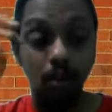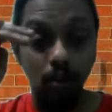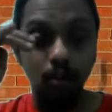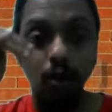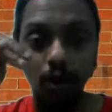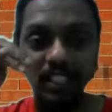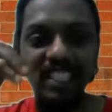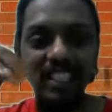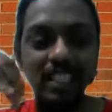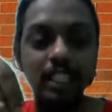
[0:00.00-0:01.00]
not
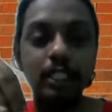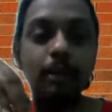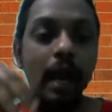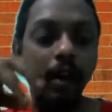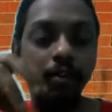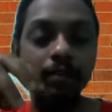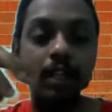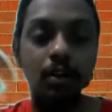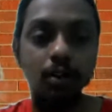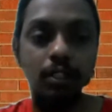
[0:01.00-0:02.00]
just in the span of the
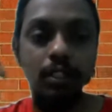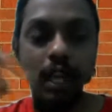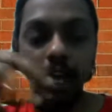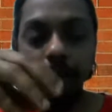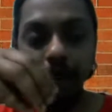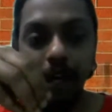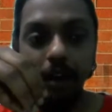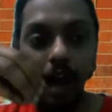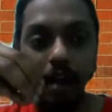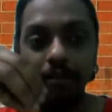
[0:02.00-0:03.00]
course time, and
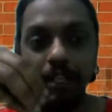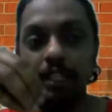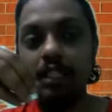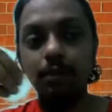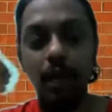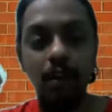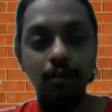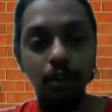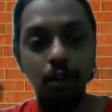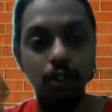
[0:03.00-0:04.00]
after the span
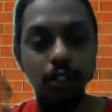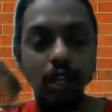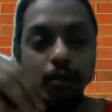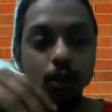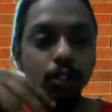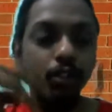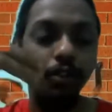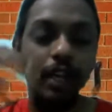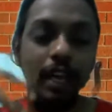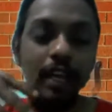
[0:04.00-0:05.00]
of the course time also
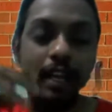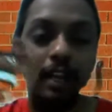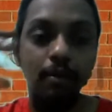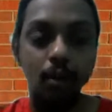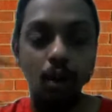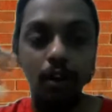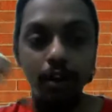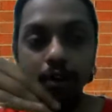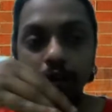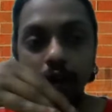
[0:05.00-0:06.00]
you can get deployed
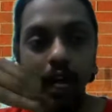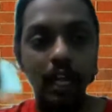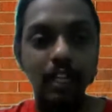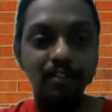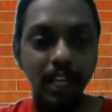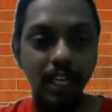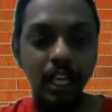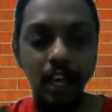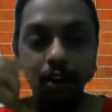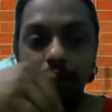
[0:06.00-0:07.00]
into different
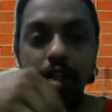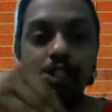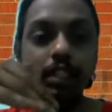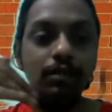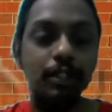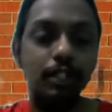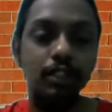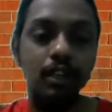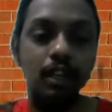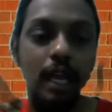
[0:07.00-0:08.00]
technologies which
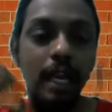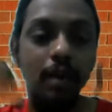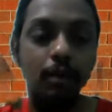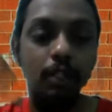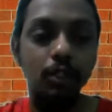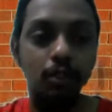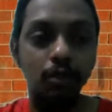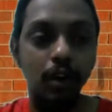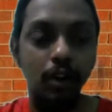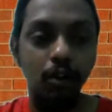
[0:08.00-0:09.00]
enables you to
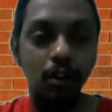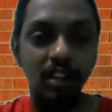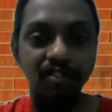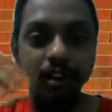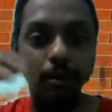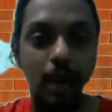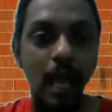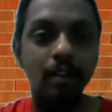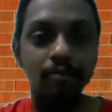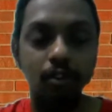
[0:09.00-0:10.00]
work on different
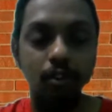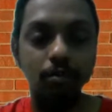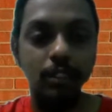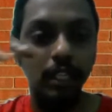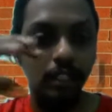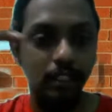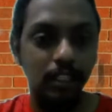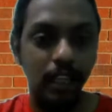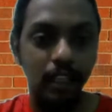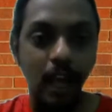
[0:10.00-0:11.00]
platforms and
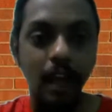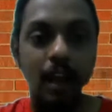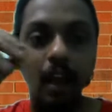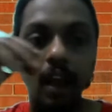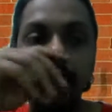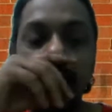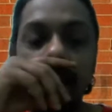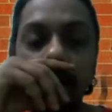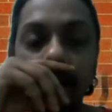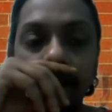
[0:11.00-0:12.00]
things like that.
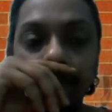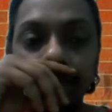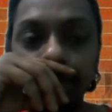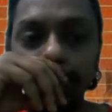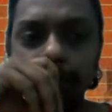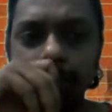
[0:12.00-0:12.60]
um,